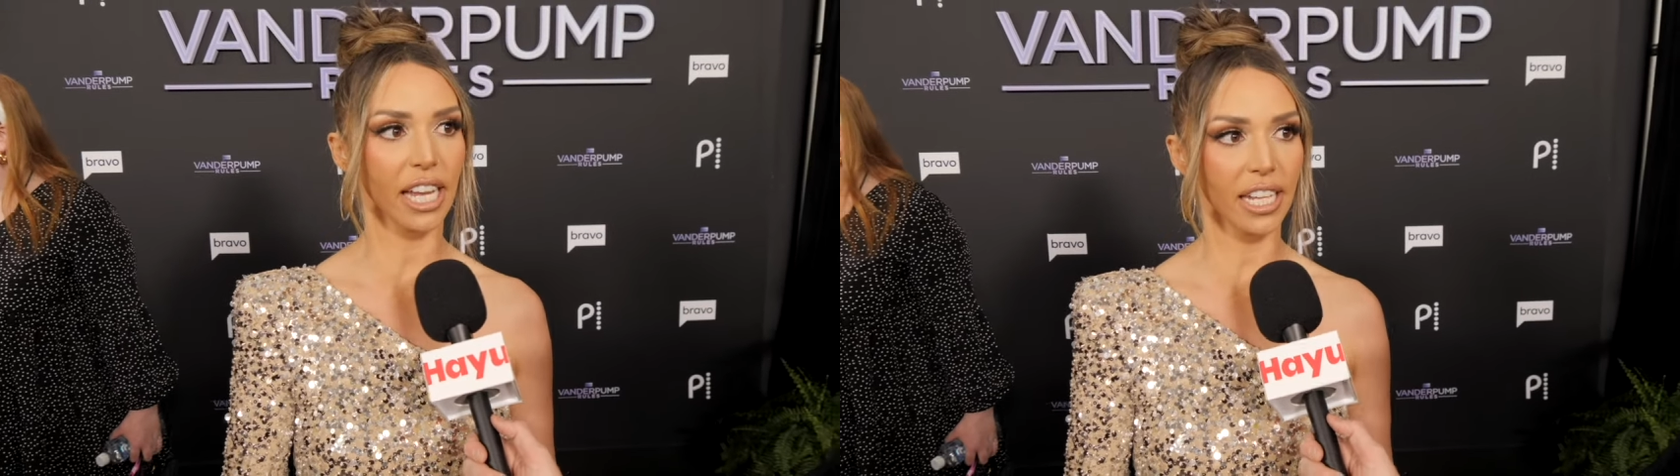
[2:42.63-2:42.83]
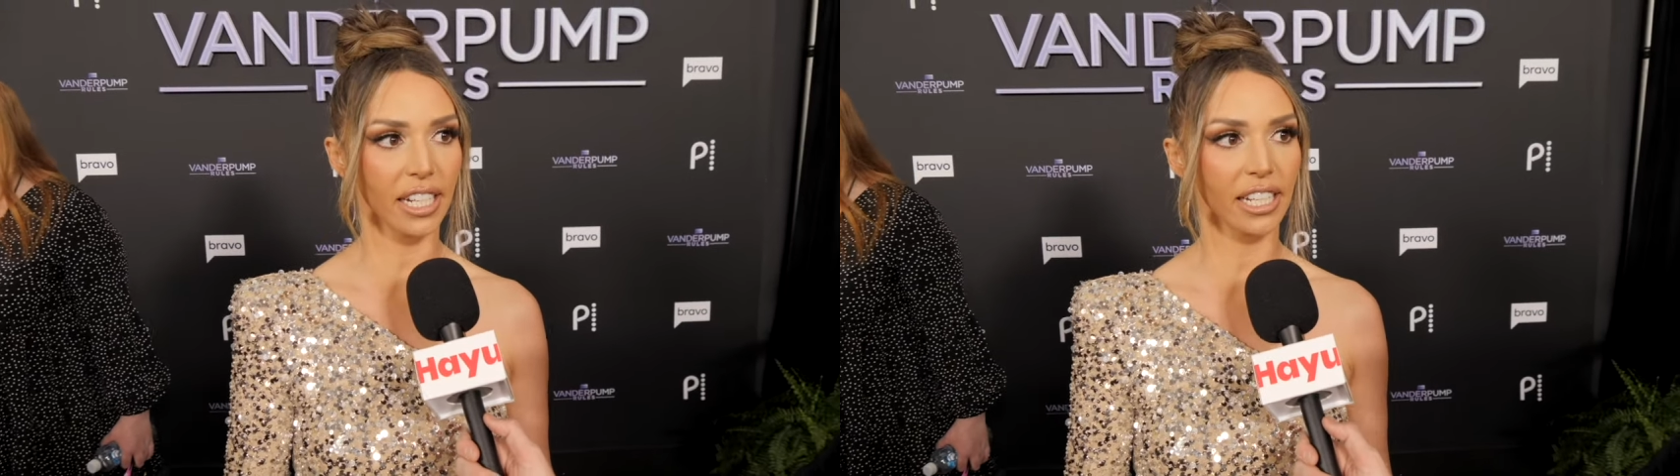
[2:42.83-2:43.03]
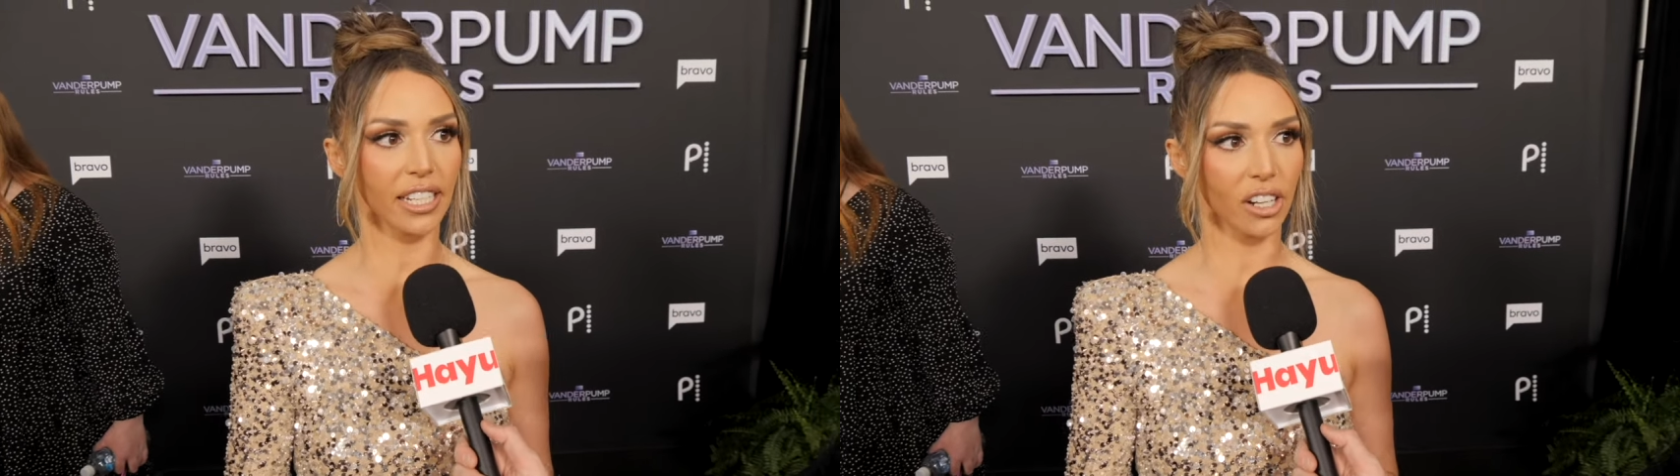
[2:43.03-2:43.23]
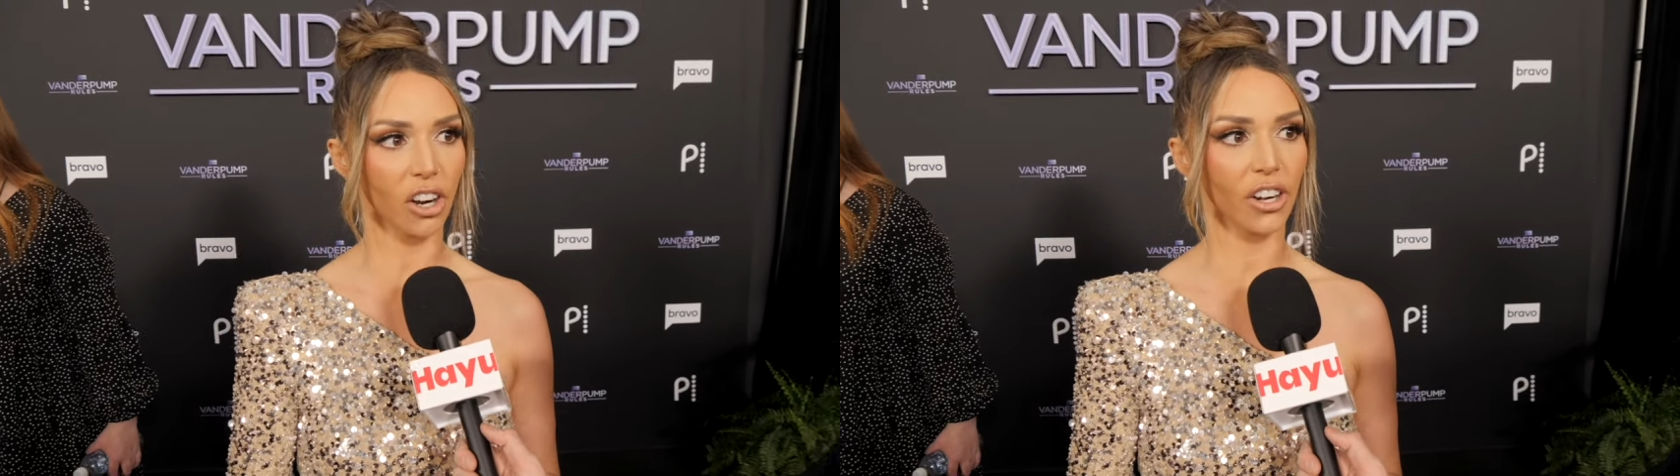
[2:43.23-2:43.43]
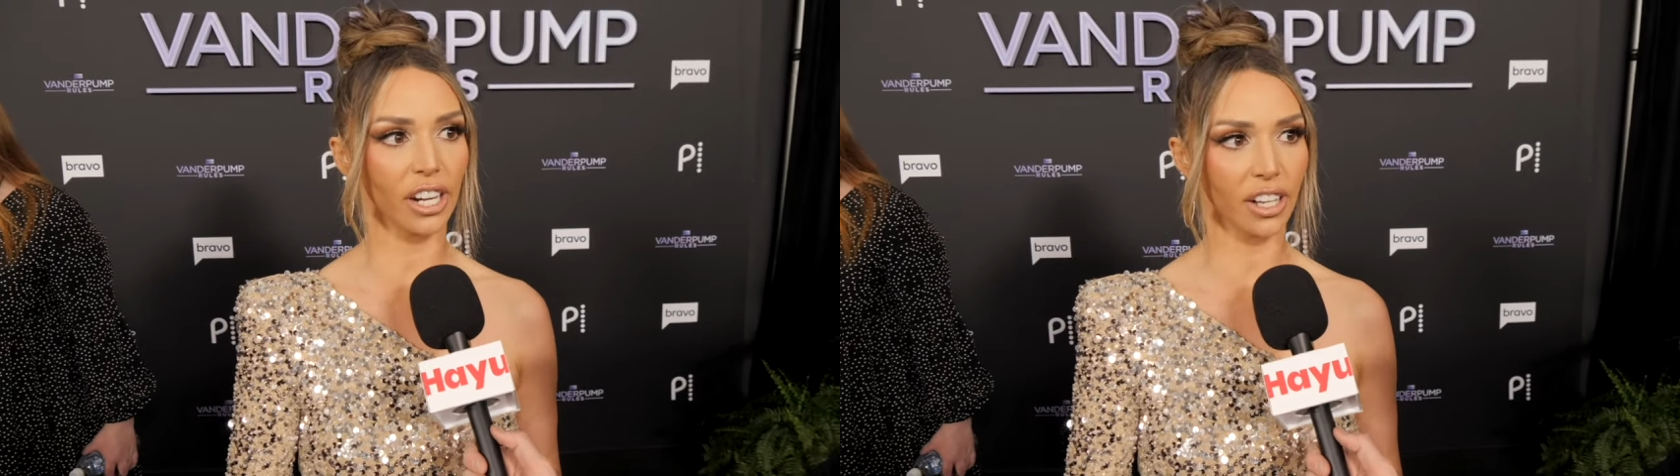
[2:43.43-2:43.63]
Katie,
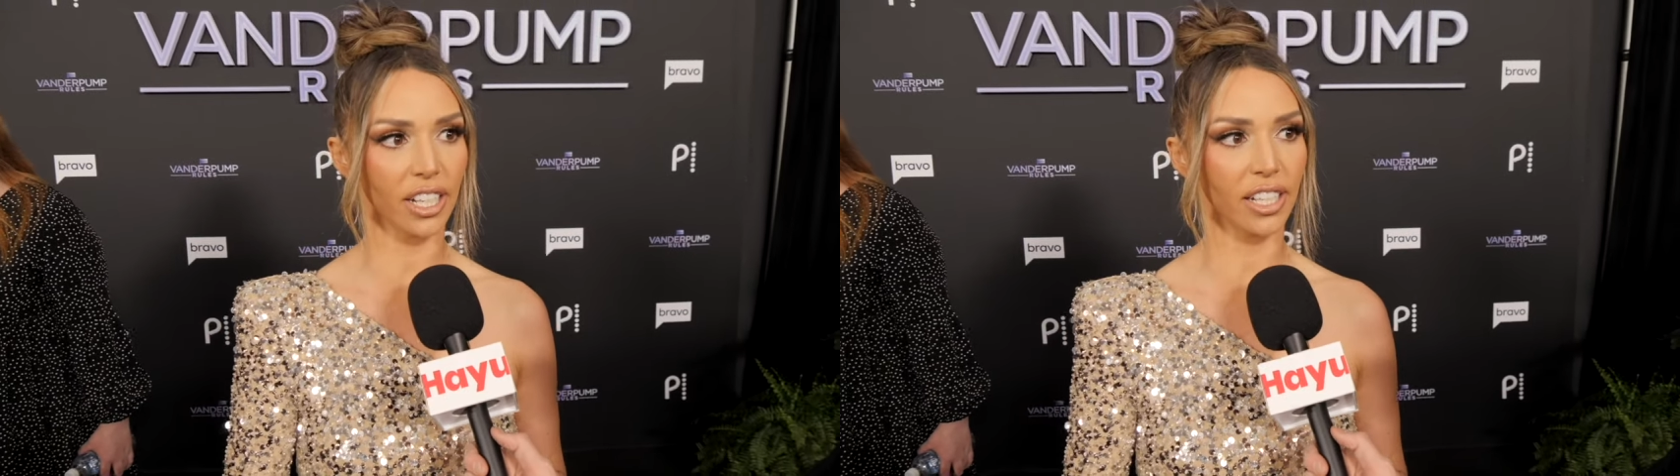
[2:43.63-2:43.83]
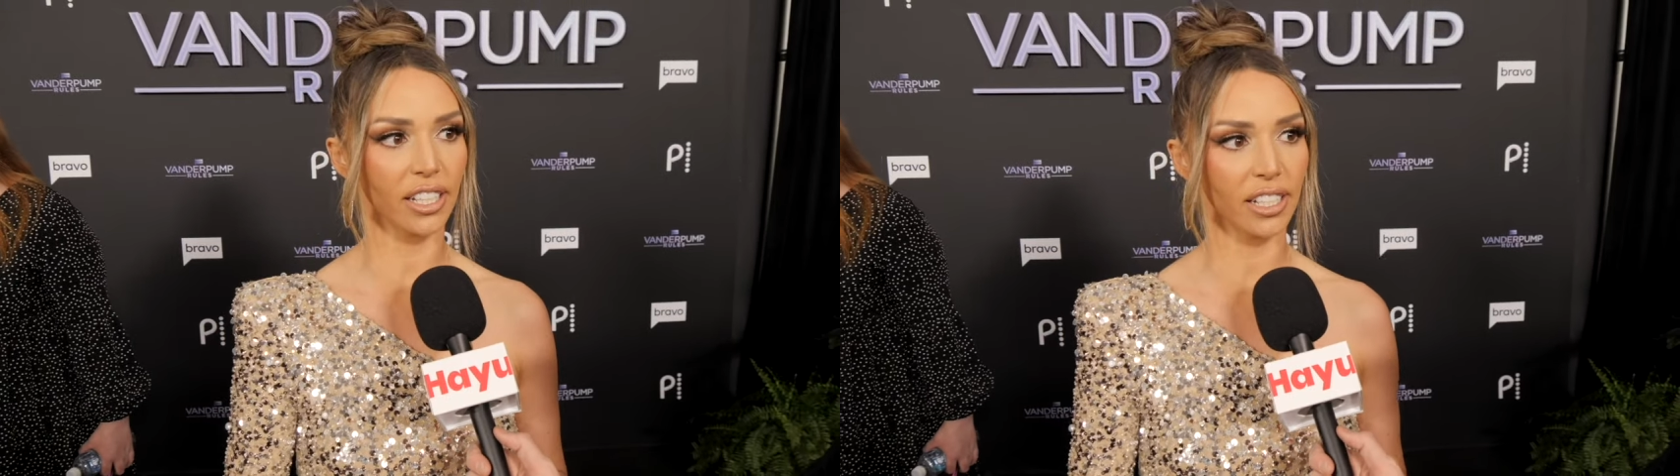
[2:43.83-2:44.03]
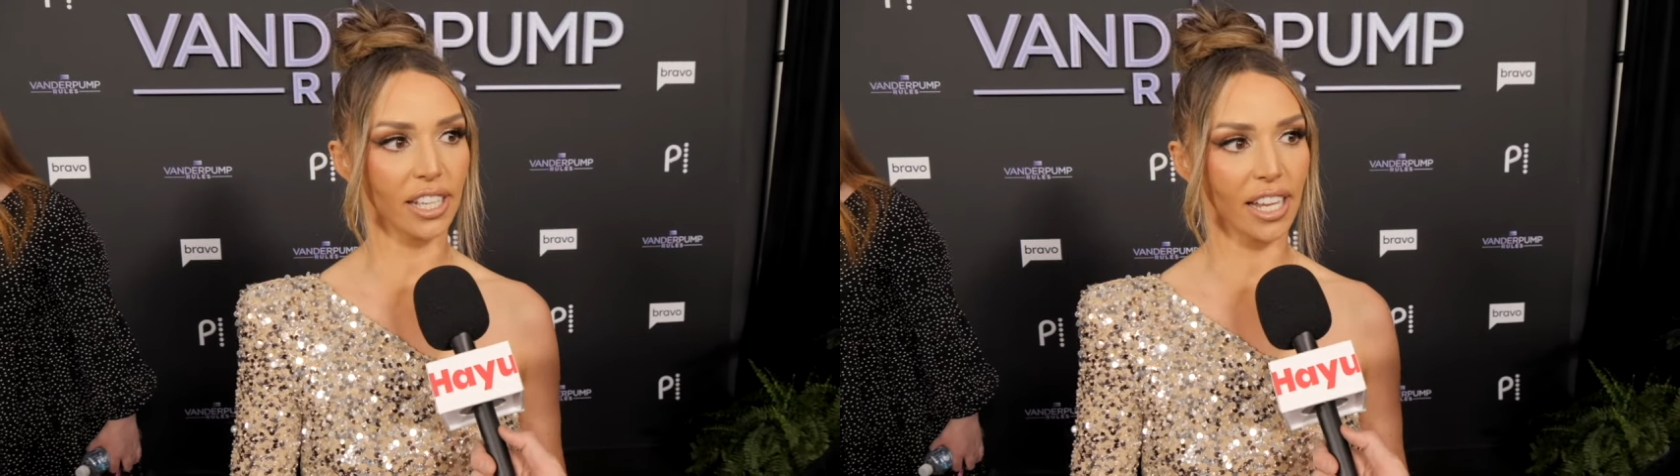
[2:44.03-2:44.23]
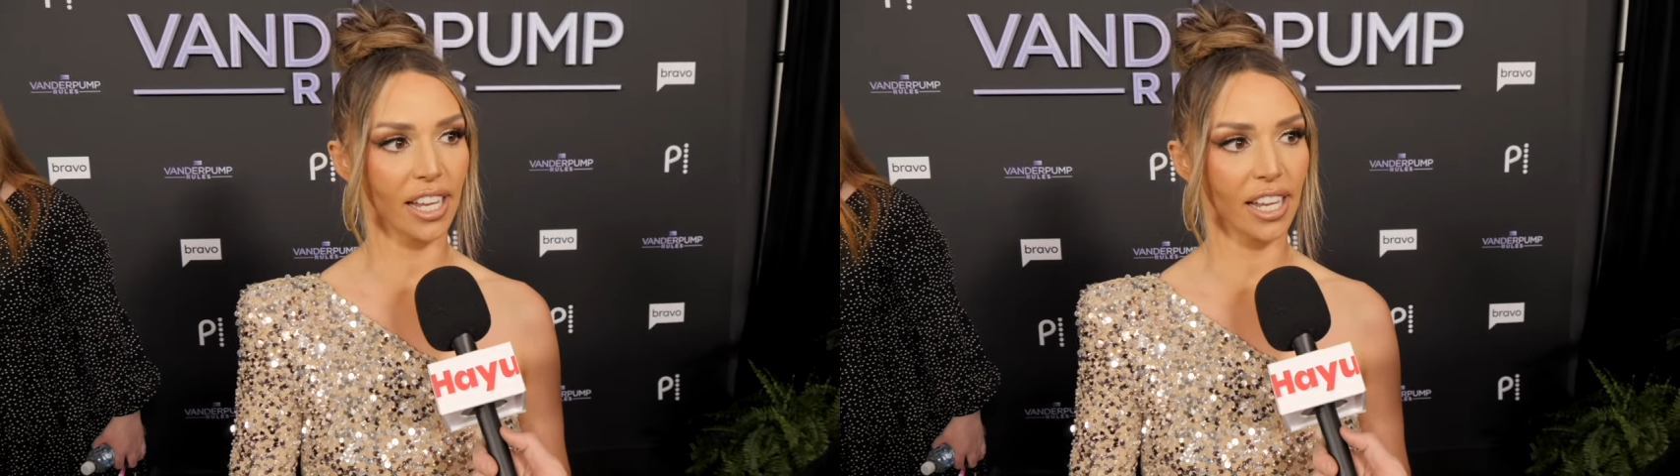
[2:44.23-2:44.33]
Ariana,